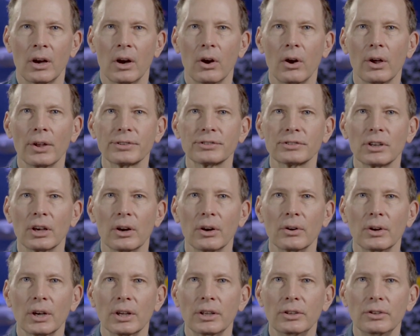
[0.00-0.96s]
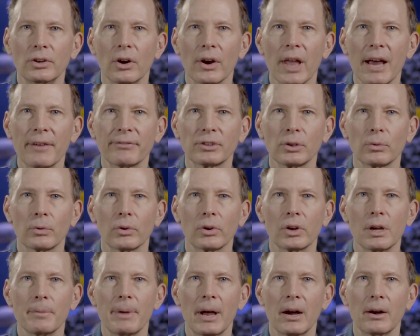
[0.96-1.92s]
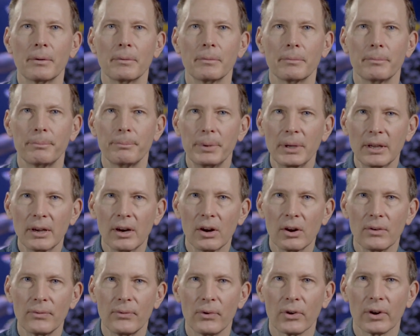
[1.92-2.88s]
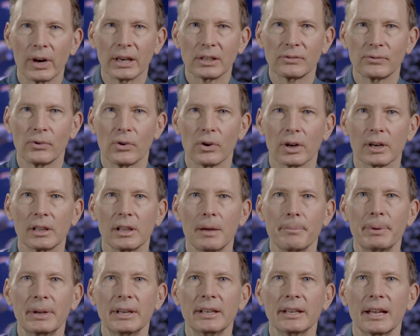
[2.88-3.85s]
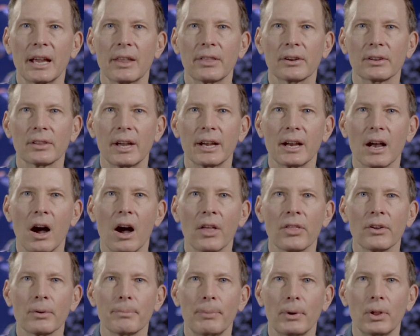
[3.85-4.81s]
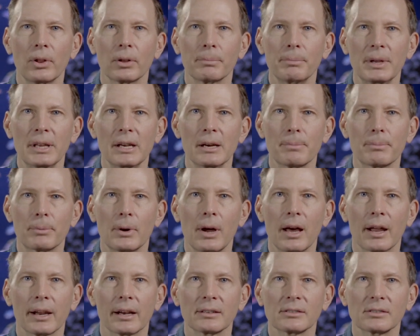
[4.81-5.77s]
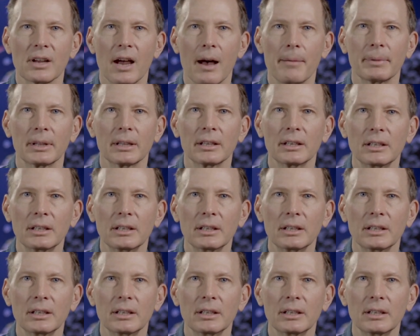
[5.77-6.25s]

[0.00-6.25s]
Also, you don't have to worry about PO4x4 clumping together like other bulk media products commonly